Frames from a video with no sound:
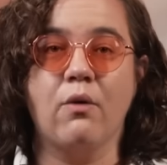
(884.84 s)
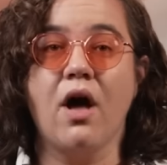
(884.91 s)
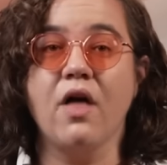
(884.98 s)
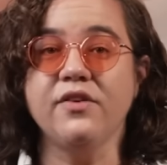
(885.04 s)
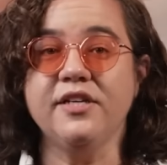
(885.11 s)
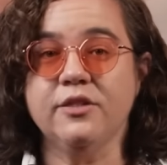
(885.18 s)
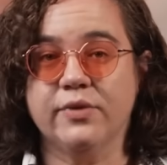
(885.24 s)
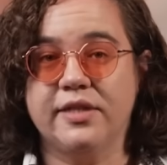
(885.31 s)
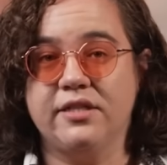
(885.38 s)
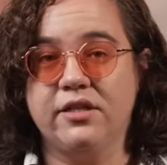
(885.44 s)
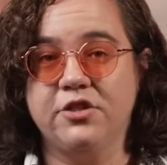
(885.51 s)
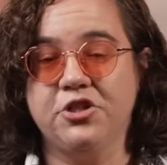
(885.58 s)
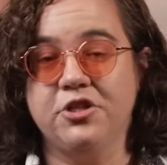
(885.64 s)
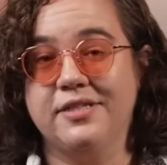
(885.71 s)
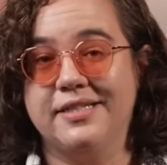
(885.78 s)
Now, all these
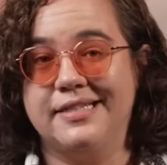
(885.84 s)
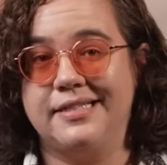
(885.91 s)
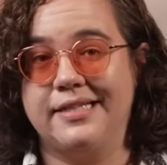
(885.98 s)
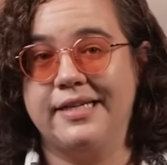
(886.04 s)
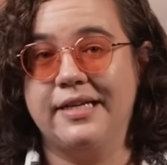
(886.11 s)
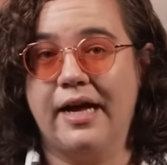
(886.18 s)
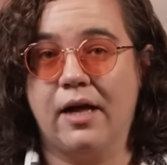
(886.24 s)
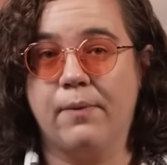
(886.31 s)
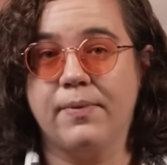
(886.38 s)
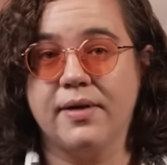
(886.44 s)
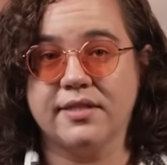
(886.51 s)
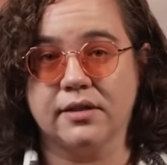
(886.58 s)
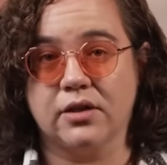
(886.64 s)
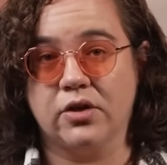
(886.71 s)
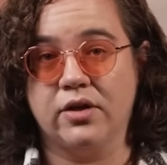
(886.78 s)
researchers did help
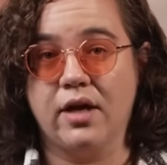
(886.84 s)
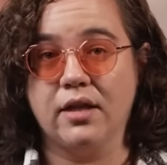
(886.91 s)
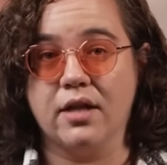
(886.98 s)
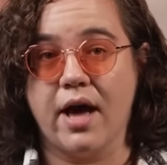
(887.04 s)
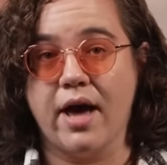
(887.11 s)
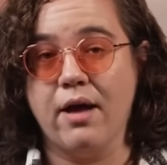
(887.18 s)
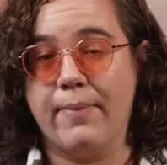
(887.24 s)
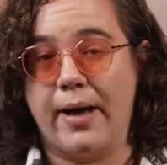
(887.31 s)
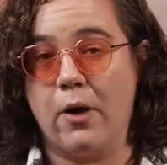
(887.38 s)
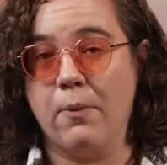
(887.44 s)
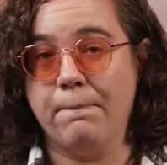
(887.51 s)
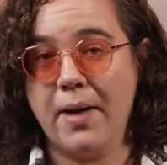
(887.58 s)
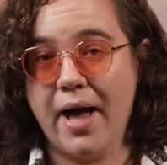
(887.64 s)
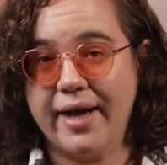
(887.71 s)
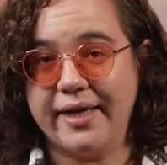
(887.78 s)
us learn a lot
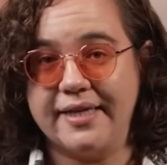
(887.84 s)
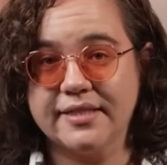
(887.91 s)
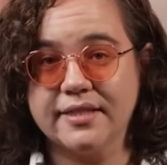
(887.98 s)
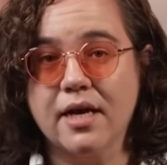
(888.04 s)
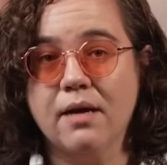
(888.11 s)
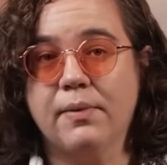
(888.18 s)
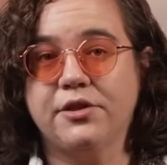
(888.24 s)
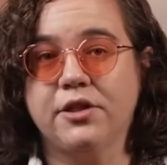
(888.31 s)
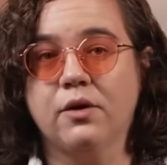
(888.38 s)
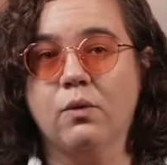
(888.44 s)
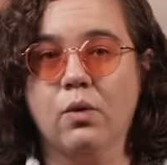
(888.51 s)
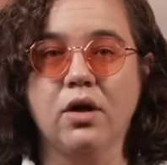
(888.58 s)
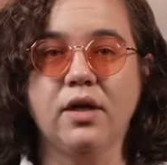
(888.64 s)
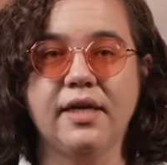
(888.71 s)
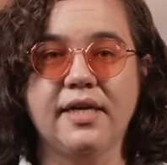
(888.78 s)
about bodies, but their
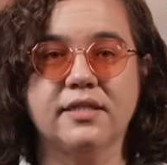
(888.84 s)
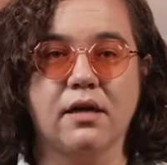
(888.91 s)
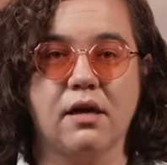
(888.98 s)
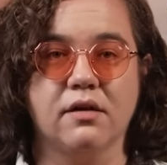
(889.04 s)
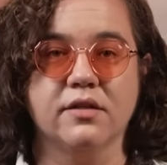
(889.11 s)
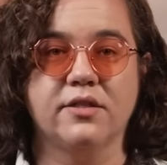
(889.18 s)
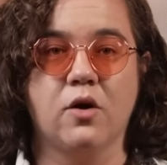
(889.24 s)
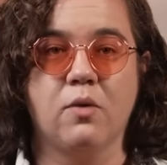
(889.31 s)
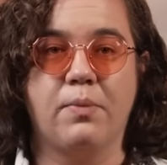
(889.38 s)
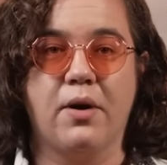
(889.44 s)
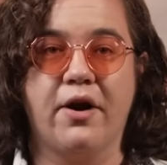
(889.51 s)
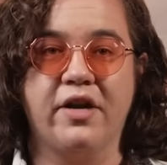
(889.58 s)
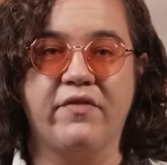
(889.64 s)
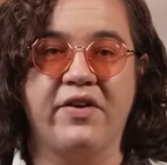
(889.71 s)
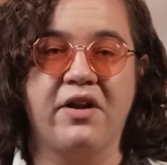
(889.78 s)
work is also
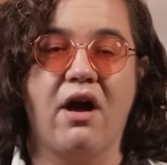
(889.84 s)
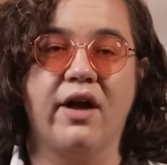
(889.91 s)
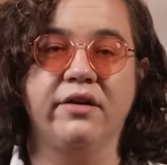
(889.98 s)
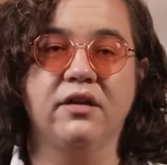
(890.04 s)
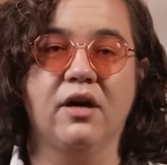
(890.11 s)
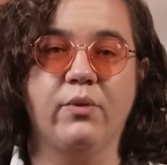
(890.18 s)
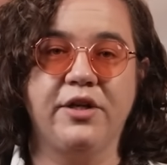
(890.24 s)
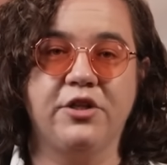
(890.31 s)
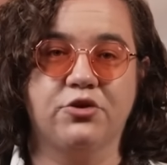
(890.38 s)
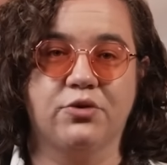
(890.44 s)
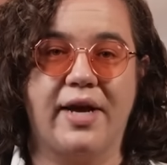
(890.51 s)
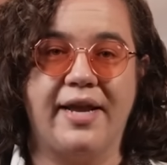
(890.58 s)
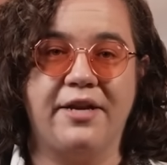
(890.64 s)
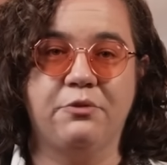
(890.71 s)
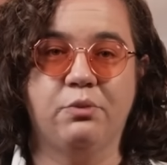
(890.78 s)
part of an ongoing
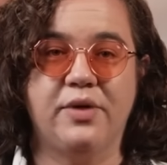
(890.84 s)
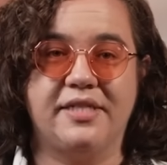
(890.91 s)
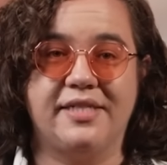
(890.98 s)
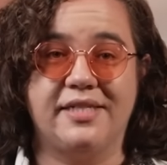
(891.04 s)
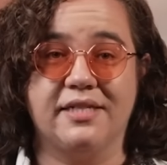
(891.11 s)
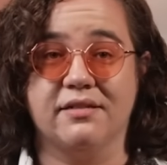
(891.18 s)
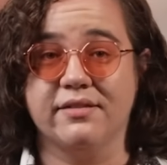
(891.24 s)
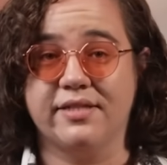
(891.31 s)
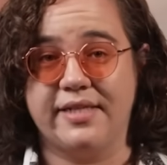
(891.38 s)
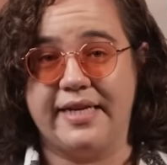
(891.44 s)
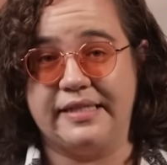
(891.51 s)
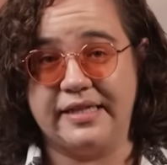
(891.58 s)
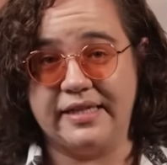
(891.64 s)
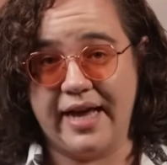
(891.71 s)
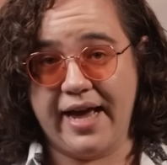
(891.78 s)
trend we still
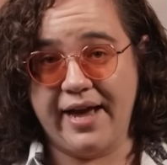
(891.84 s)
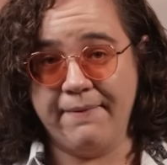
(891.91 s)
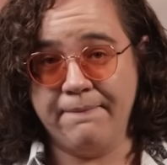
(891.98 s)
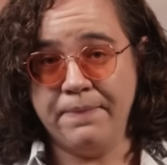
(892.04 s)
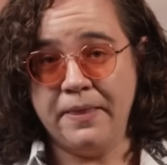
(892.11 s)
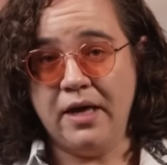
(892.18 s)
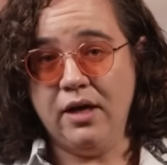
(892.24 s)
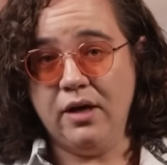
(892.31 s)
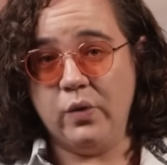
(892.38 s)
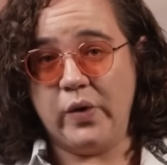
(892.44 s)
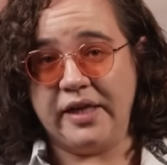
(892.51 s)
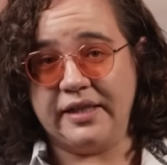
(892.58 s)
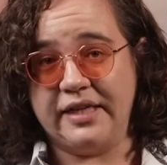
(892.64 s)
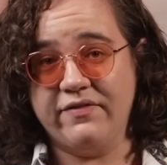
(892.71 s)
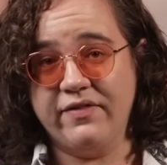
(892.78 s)
see today.
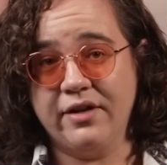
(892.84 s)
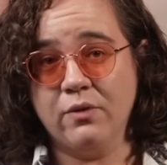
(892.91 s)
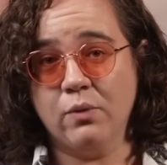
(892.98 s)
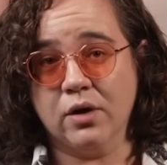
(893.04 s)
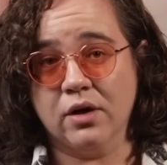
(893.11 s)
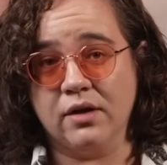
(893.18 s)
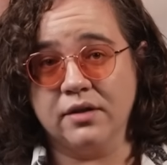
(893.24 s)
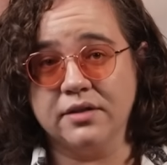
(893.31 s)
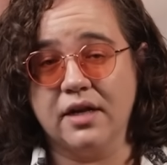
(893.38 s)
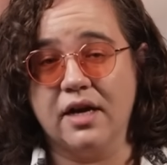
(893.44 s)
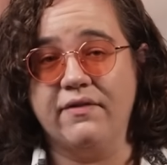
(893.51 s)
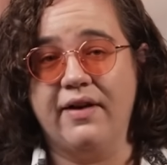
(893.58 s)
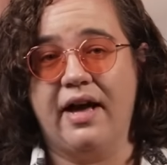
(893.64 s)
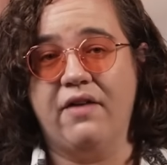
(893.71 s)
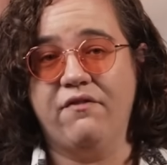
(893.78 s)
We live in a world
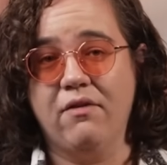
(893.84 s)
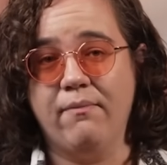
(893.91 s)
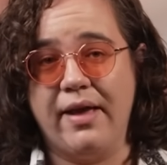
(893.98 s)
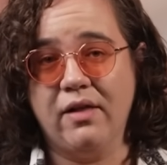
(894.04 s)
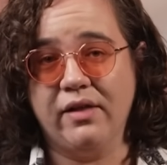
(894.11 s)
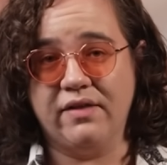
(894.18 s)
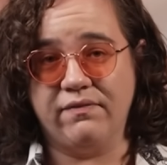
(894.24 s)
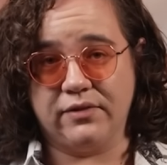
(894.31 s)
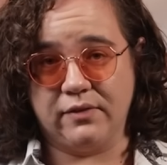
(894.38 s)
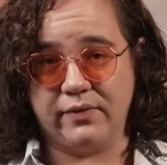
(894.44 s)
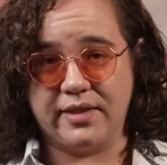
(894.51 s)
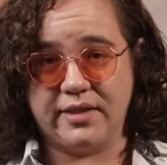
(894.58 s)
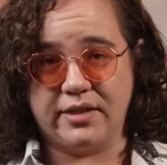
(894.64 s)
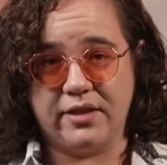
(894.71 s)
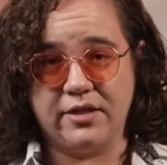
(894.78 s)
of alpha male
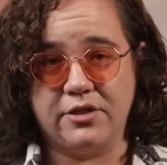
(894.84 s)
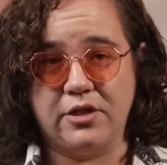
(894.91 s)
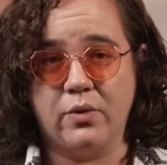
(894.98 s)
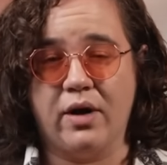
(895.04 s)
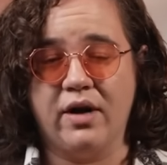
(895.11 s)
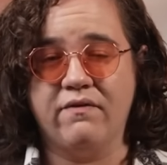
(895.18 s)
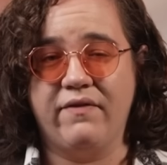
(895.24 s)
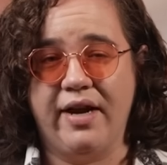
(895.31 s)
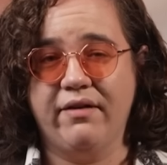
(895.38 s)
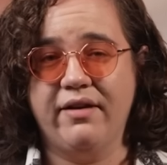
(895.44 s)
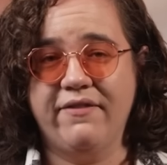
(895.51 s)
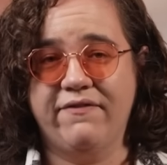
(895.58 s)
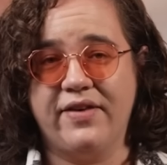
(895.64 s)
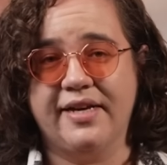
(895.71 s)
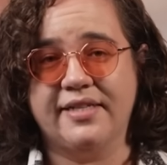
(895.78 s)
influencers who are
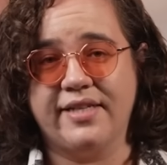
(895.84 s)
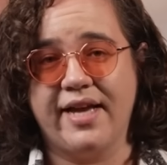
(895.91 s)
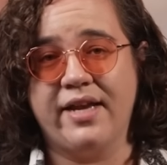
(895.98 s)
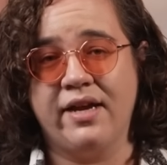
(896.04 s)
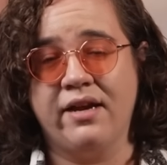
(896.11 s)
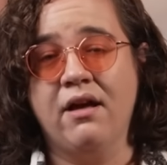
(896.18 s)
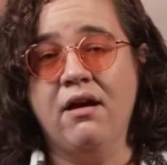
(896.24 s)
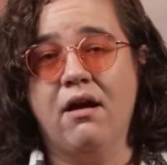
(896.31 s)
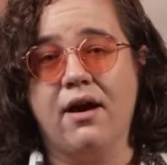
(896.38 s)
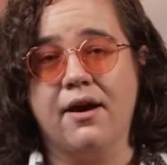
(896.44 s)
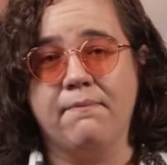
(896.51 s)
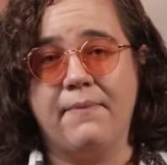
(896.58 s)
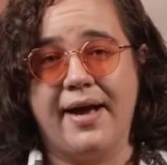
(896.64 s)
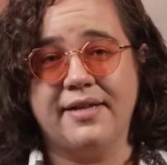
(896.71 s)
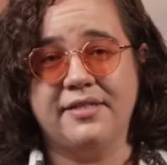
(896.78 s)
very fixated
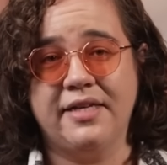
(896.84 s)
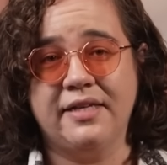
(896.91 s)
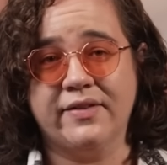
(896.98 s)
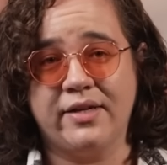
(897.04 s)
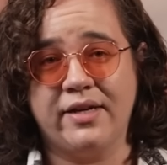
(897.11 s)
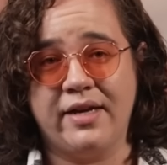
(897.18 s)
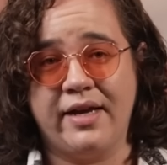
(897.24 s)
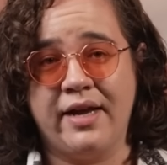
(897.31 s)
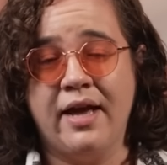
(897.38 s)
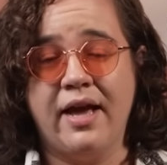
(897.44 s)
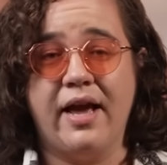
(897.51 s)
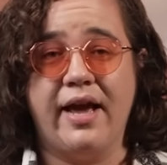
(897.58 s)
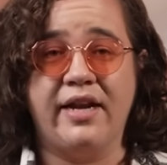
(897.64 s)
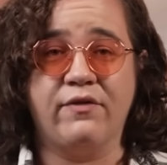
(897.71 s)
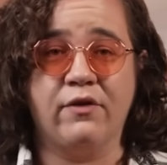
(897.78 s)
on masculinity
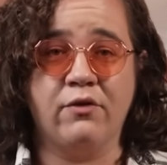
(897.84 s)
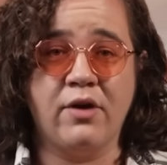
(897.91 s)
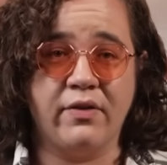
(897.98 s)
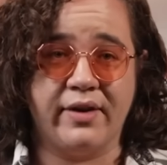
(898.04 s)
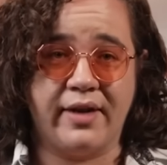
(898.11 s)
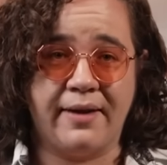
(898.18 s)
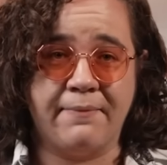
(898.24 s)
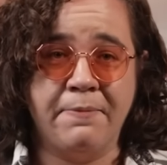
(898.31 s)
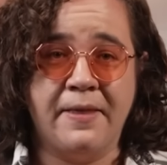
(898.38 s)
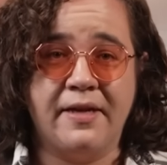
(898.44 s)
and virility,